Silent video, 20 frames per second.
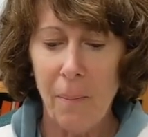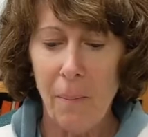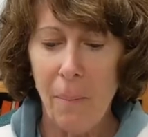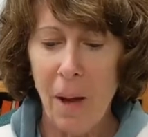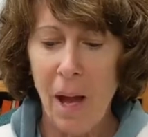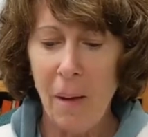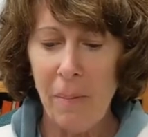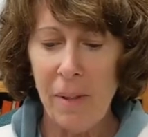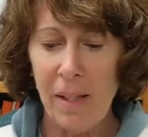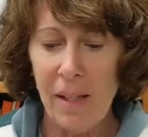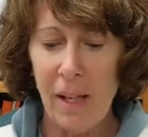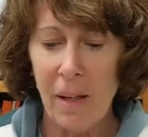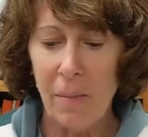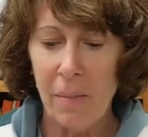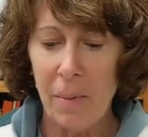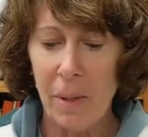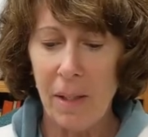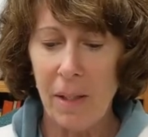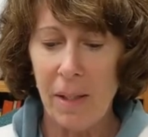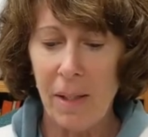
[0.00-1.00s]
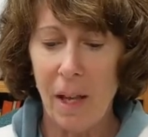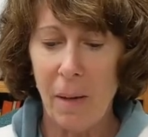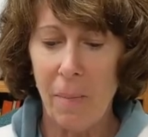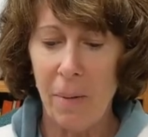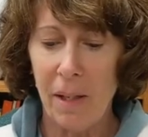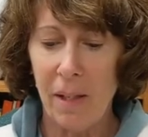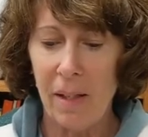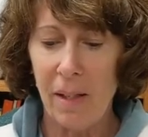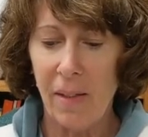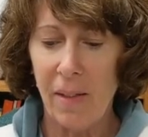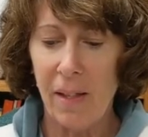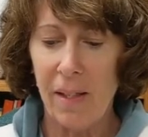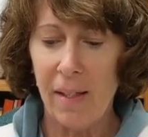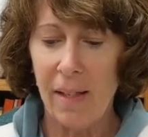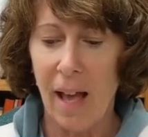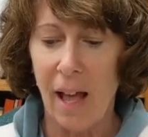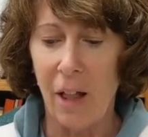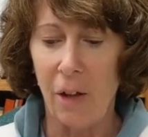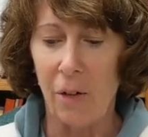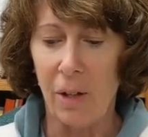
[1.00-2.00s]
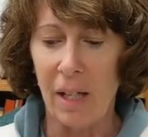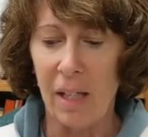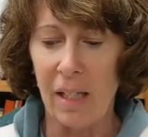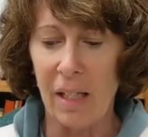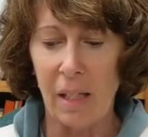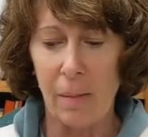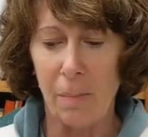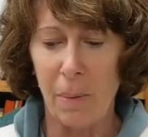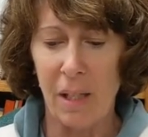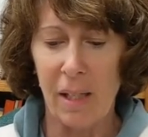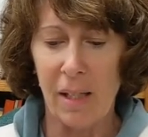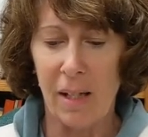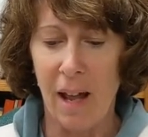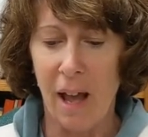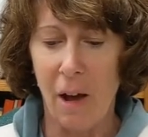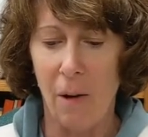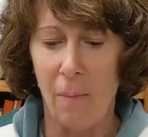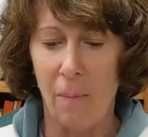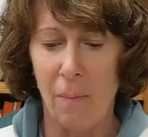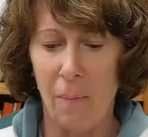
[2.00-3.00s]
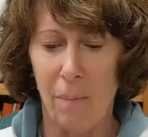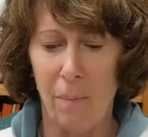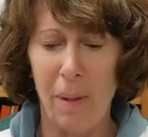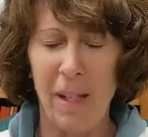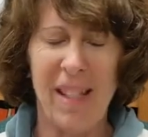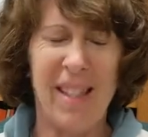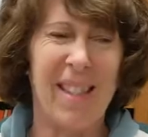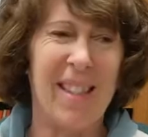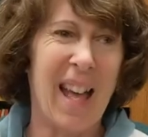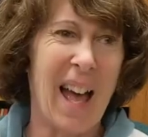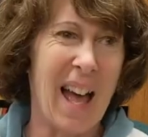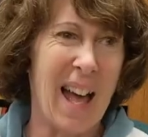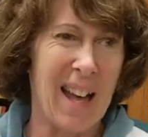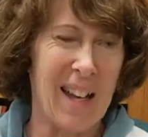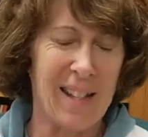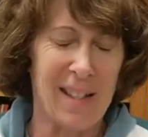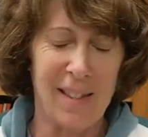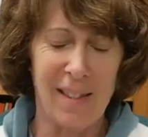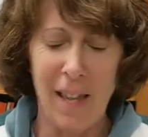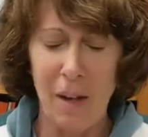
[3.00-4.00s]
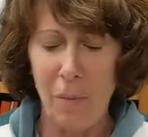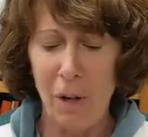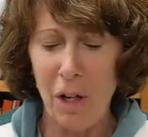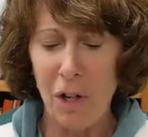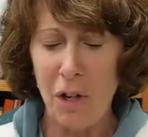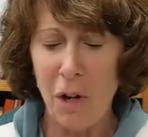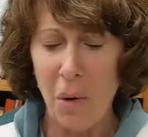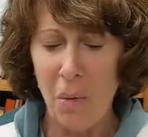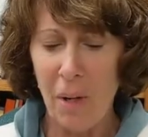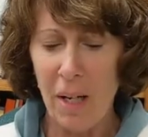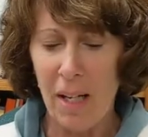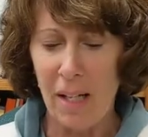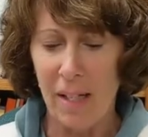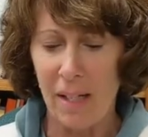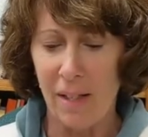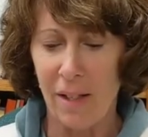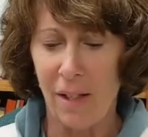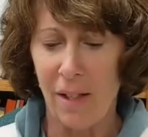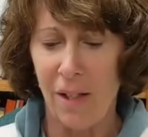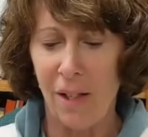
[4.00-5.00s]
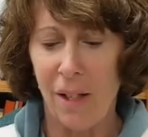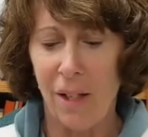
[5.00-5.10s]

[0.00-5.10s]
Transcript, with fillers: Bob samples a piece of the celery and spits it out. Besides, they would notice.